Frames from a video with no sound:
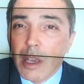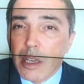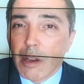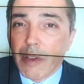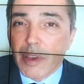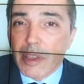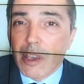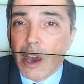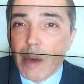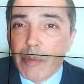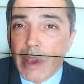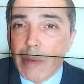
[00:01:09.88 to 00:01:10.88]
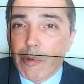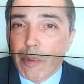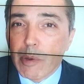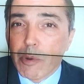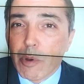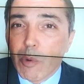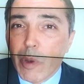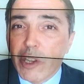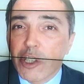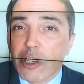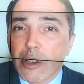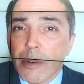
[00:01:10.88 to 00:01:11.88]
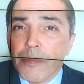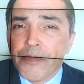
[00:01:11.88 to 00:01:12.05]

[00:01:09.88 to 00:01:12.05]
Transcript: You know, I think the RBA probably would have wished